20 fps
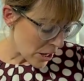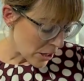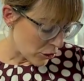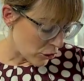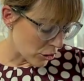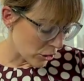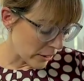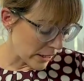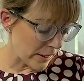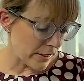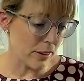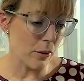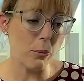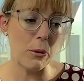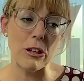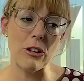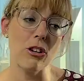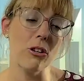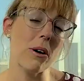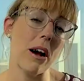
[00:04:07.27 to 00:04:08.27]
So listen,
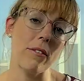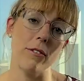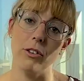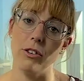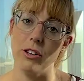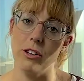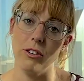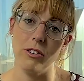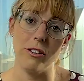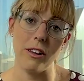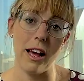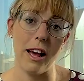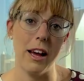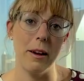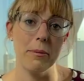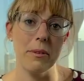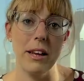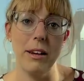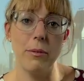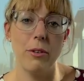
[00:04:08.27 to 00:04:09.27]
we do have others,
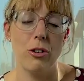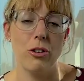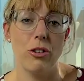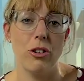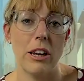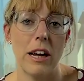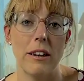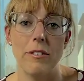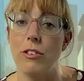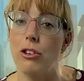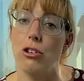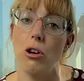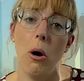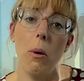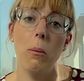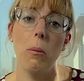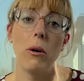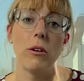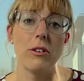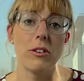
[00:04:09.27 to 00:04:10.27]
and they were just kind of the
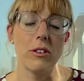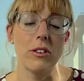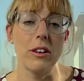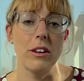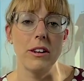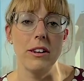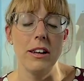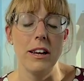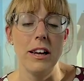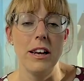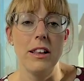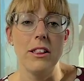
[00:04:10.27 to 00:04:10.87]
top ones that